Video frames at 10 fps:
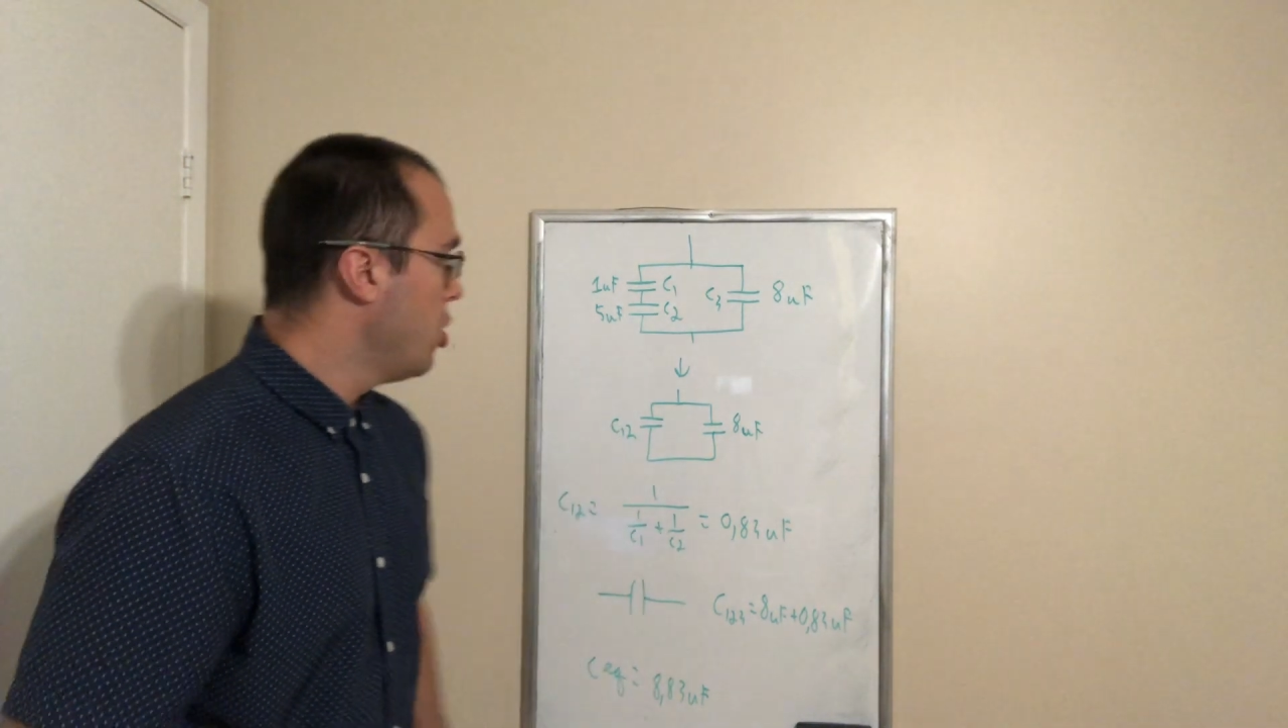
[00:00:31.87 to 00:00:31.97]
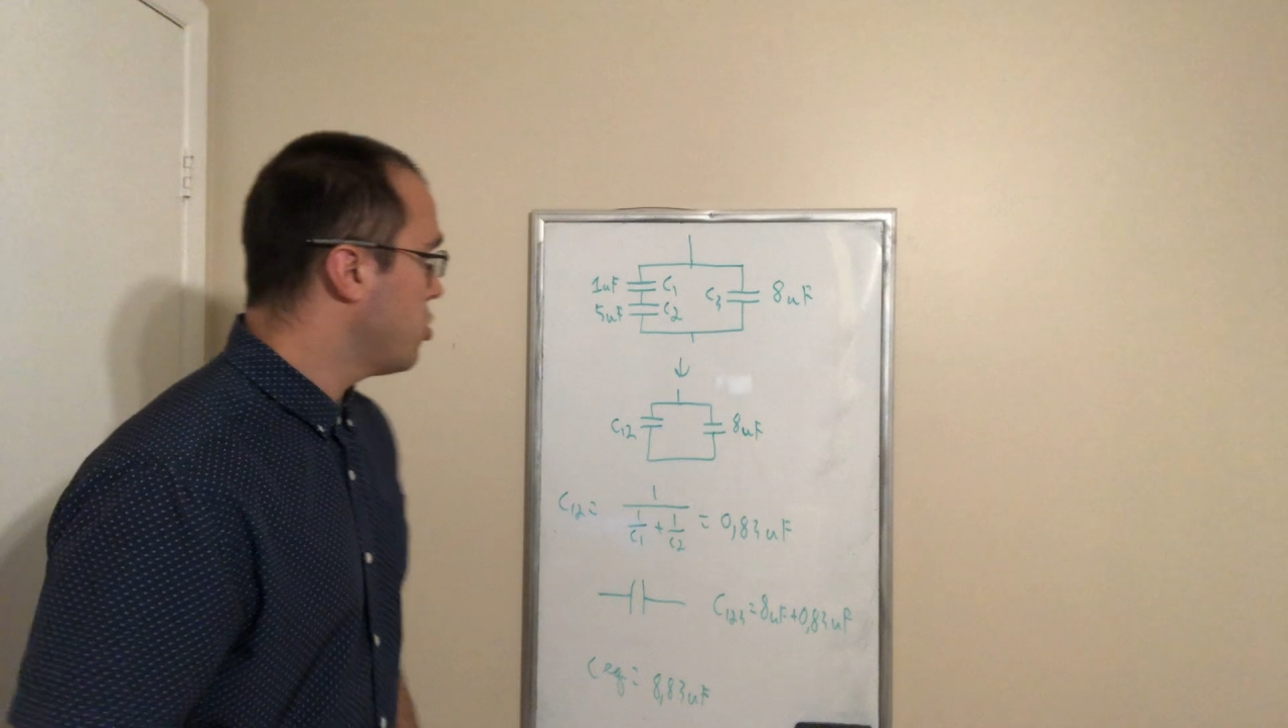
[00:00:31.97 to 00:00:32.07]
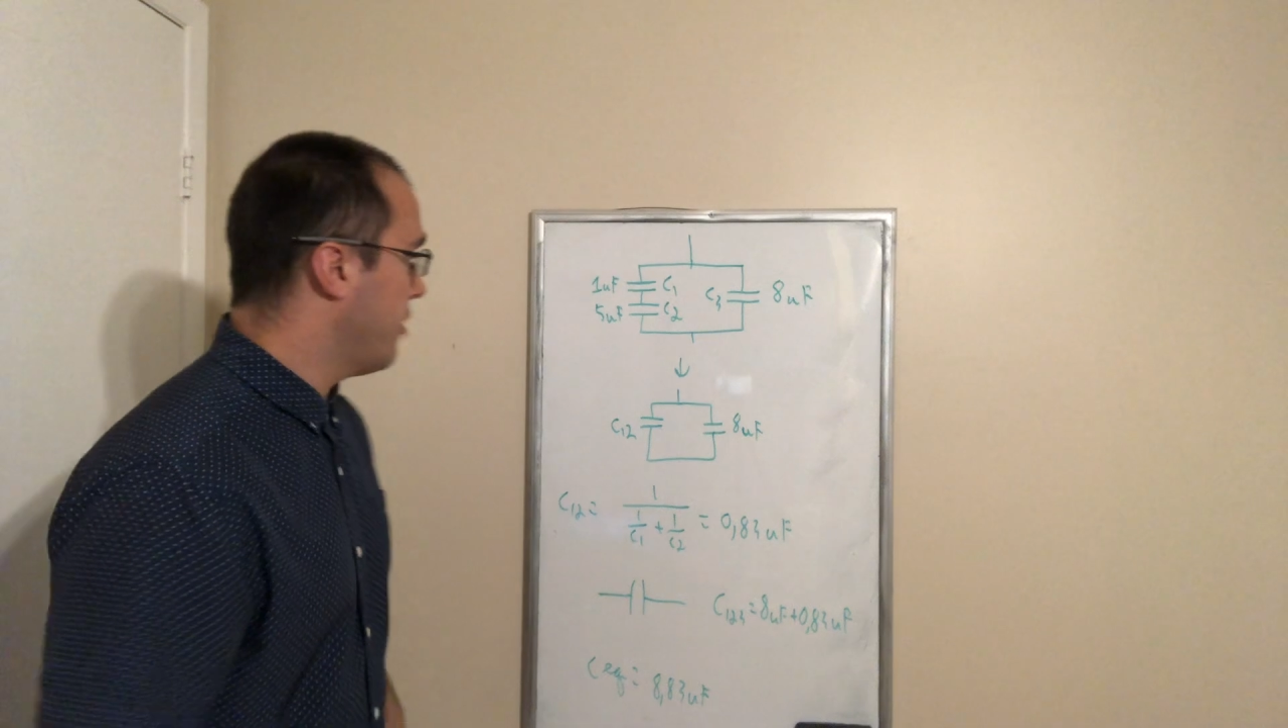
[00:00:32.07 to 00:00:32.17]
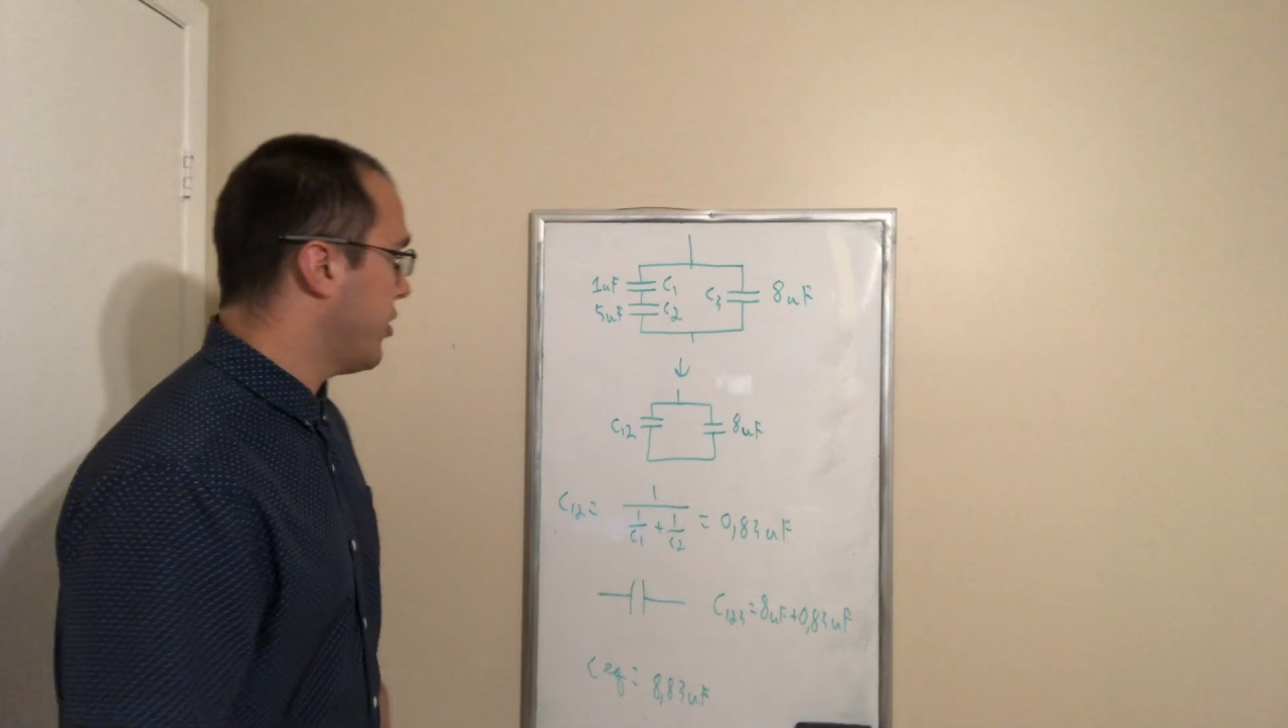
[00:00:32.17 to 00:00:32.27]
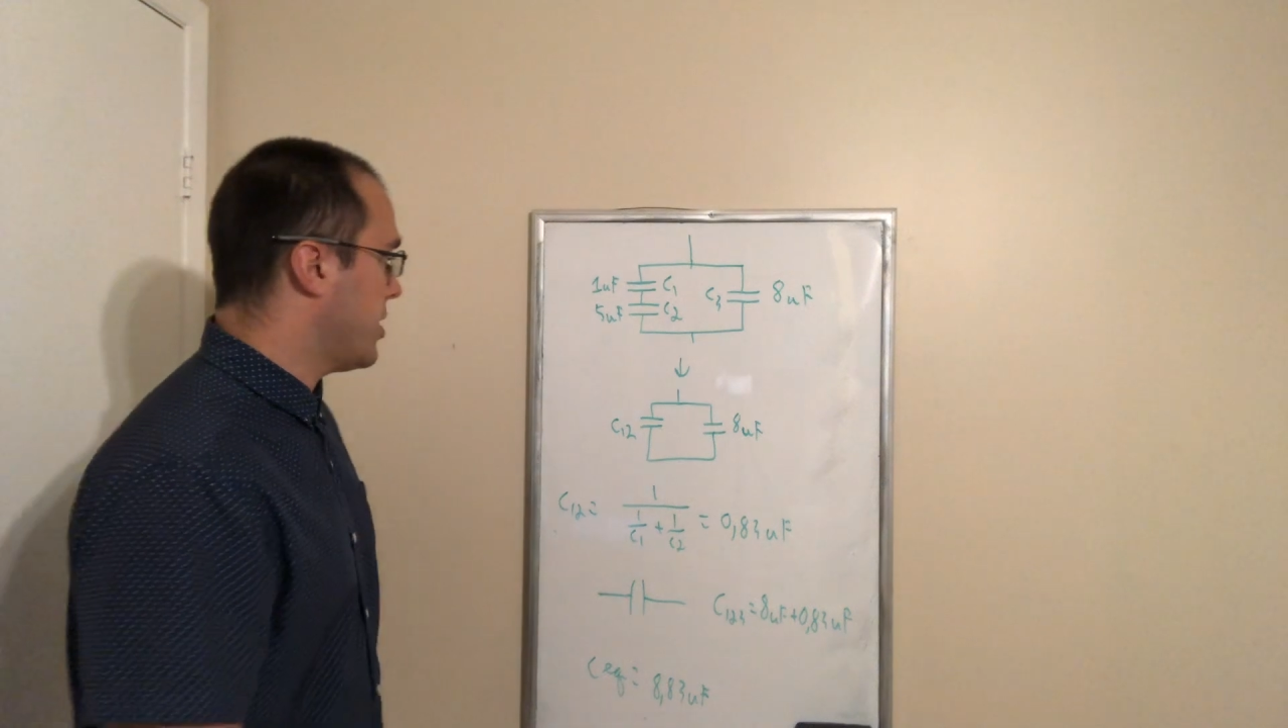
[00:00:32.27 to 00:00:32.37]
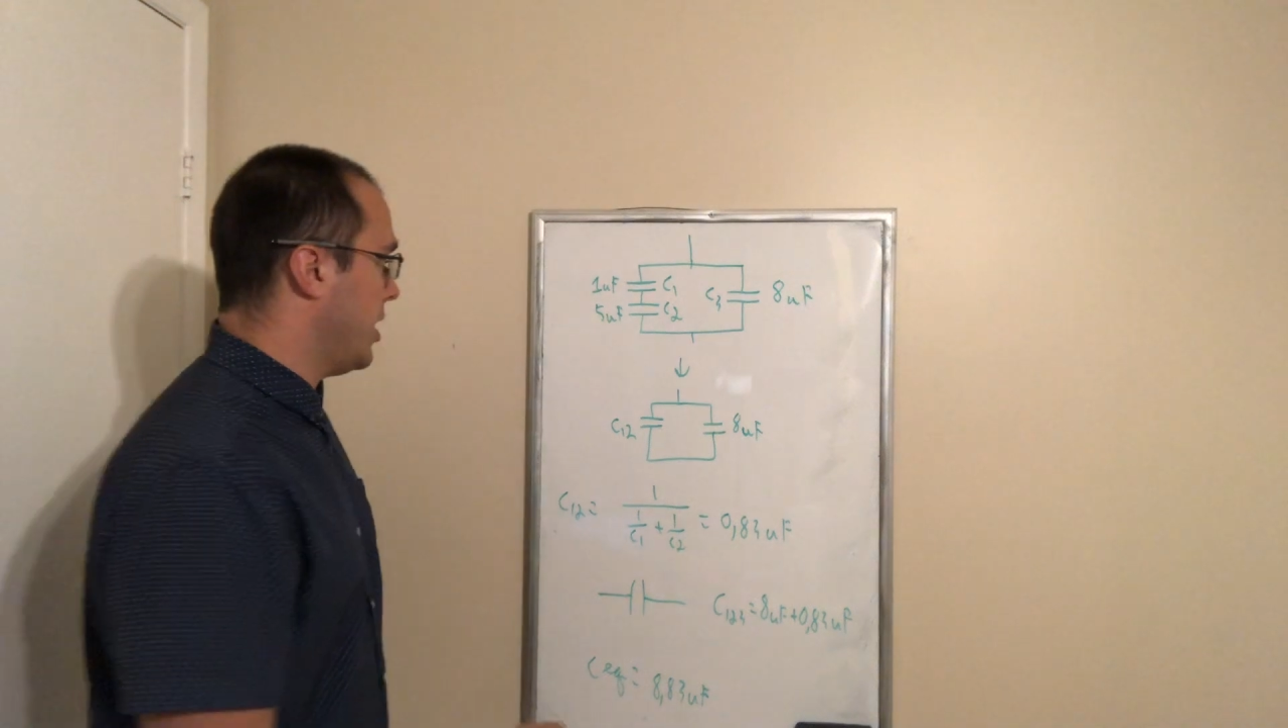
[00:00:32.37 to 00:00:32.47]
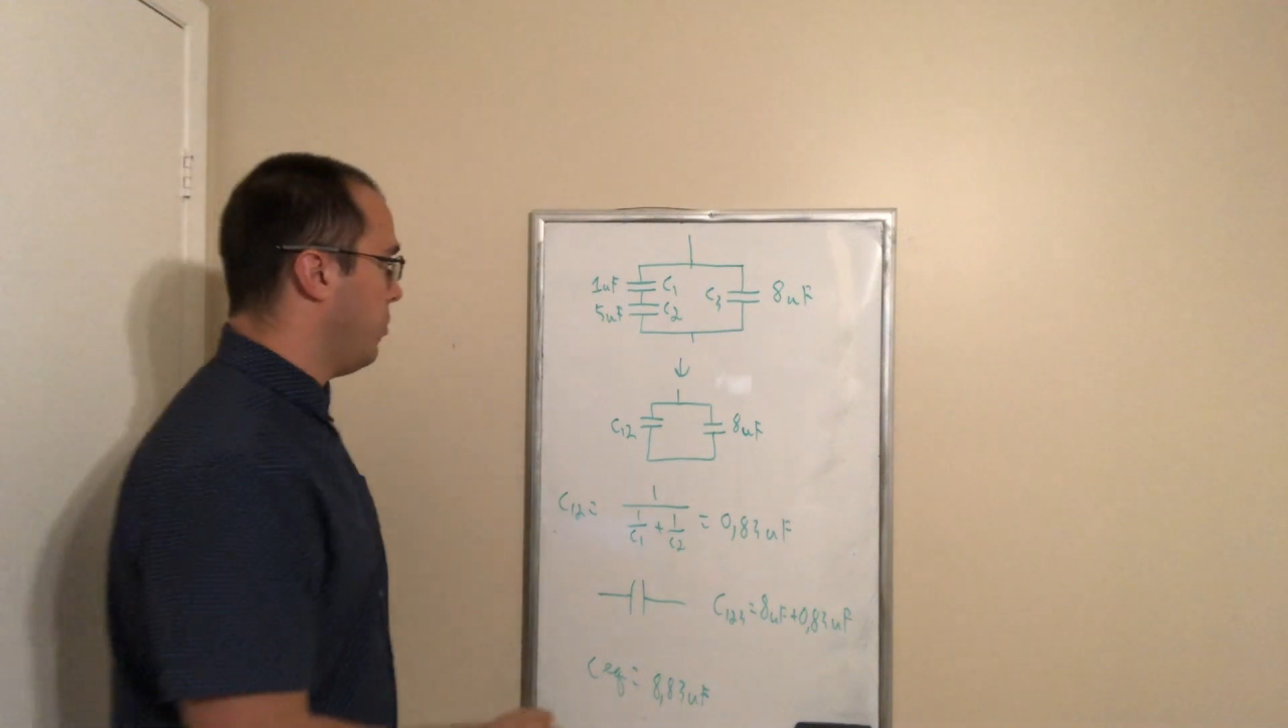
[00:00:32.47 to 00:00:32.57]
so the first thing